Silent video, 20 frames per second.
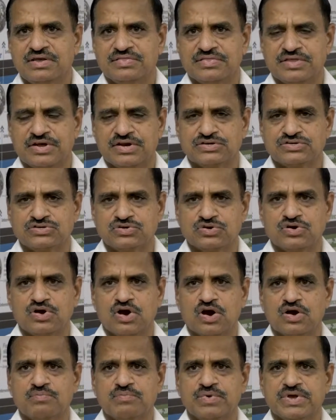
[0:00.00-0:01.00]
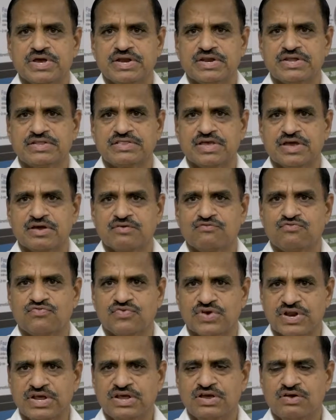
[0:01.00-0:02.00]
There should not be anything
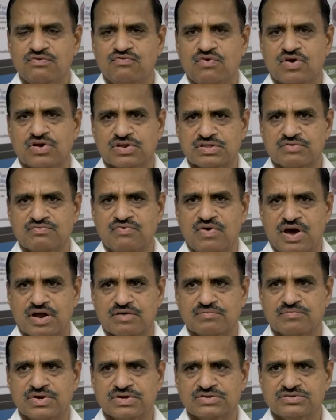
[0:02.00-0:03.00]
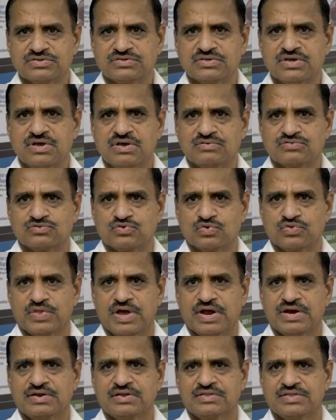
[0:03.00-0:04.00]
free for the farmers so
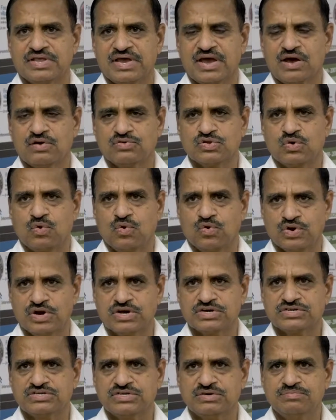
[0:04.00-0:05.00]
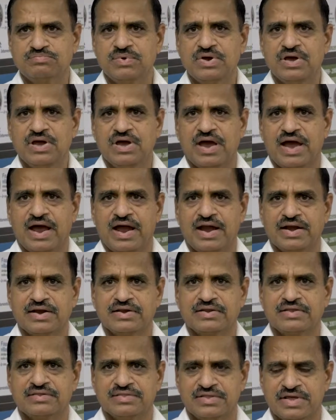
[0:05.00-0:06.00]
that they have the ownership.
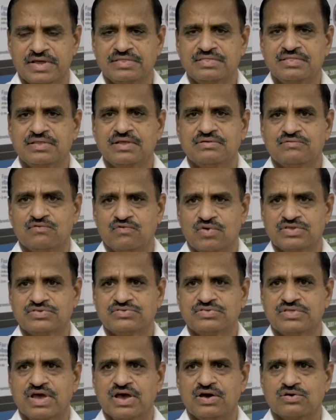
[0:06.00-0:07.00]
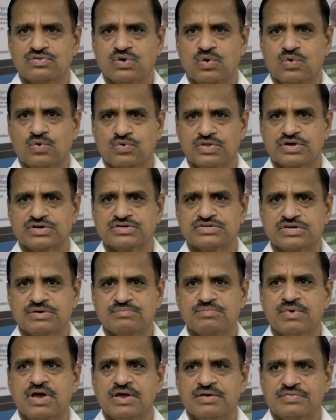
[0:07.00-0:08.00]
And then once they have the
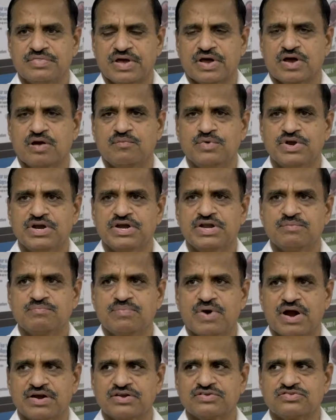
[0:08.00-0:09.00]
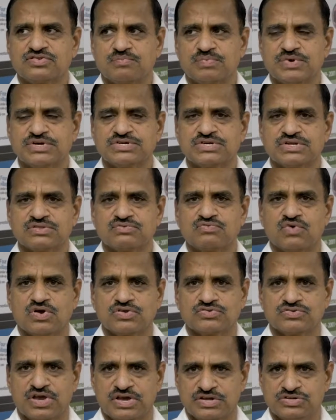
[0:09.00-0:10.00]
ownership, the community participation
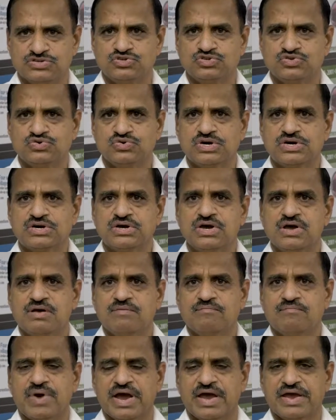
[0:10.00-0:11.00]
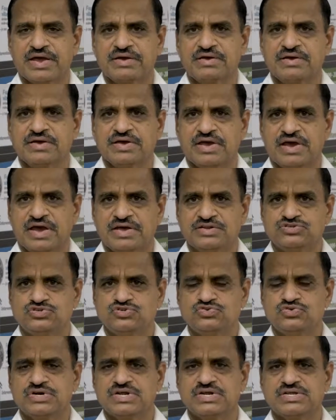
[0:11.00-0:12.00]
was ensured by
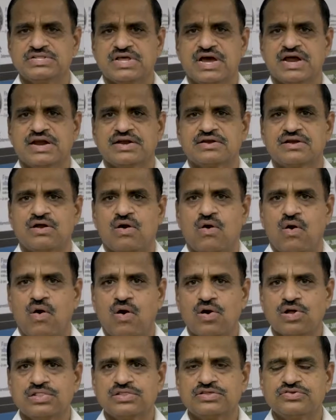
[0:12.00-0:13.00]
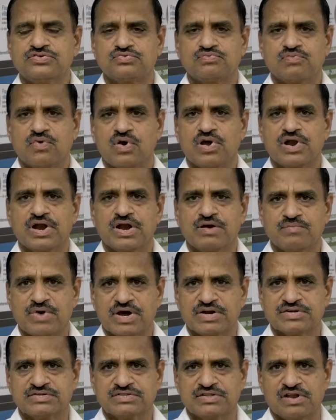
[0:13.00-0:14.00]
ensuring that all the small and
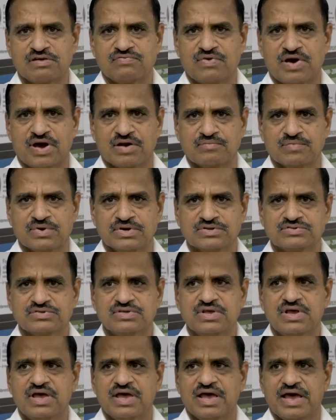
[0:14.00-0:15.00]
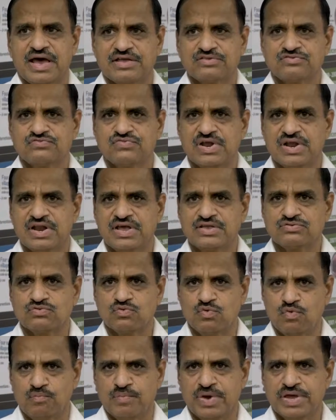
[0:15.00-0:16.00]
marginal farmers, as well as
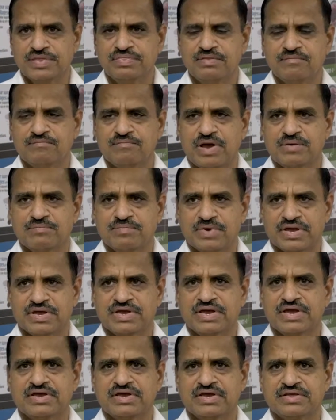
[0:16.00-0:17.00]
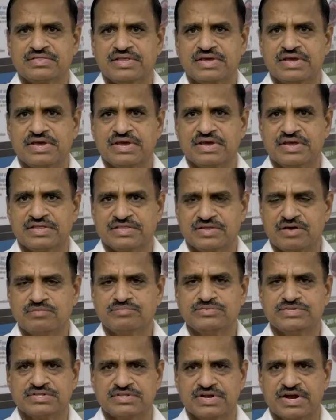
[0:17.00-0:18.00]
women, by bringing the
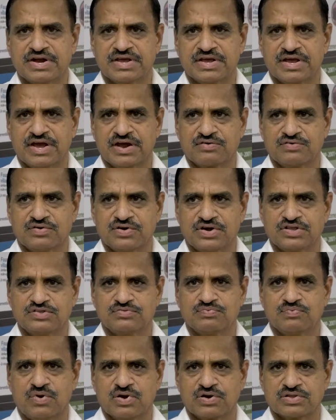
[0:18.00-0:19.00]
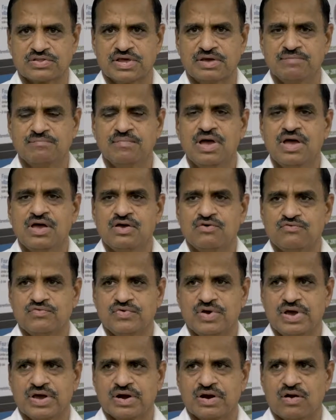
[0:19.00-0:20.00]
income generating activities for them,
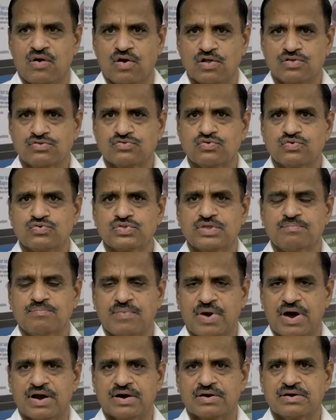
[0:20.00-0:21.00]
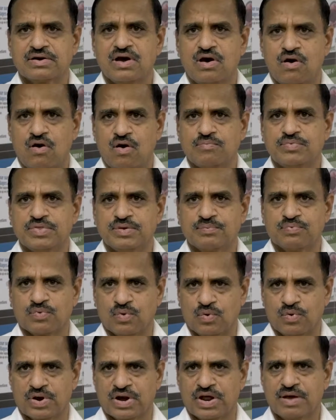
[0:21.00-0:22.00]
were also the part of the
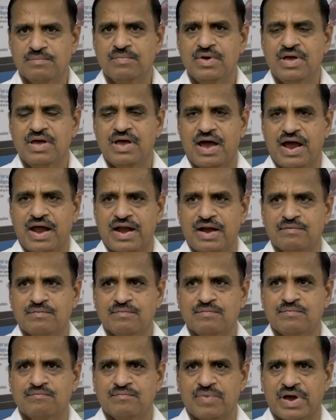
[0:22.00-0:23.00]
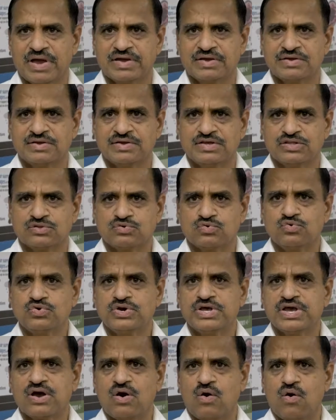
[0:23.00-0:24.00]
program. And by
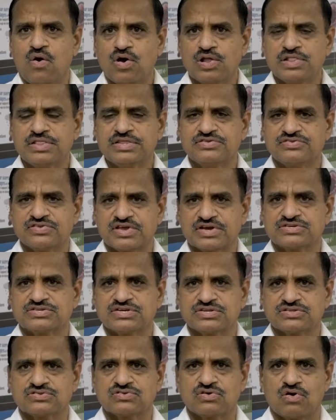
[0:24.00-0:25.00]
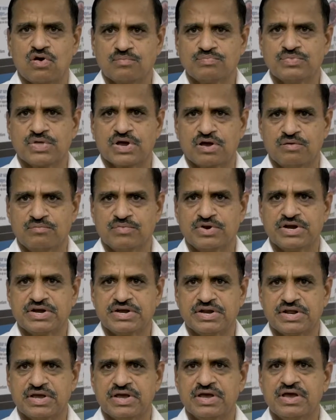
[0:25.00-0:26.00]
including all the sections of the
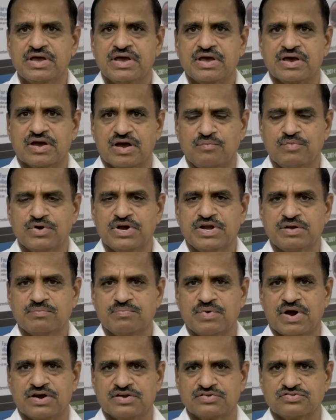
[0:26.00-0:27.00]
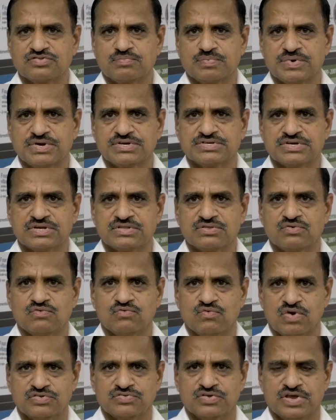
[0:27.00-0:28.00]
community, community participation
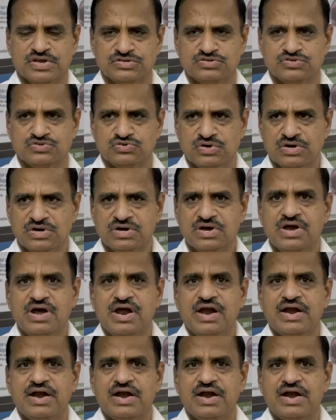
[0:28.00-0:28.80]
was ensured.